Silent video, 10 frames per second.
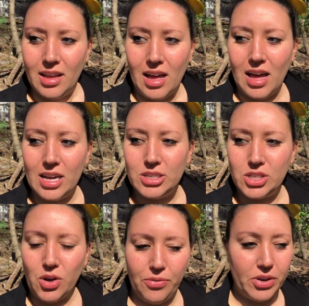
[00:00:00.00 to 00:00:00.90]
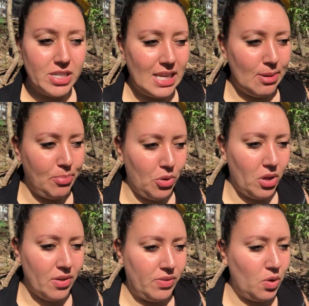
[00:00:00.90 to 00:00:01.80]
Uh, so for
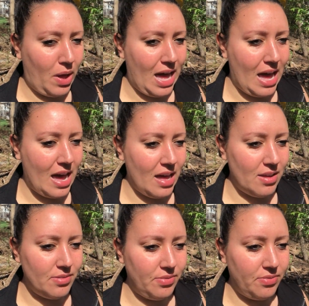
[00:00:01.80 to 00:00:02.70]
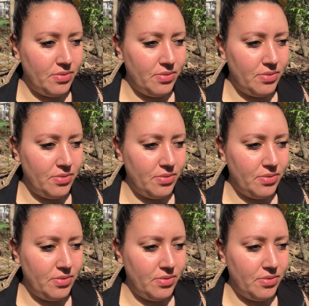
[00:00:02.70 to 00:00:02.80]
example, if you have,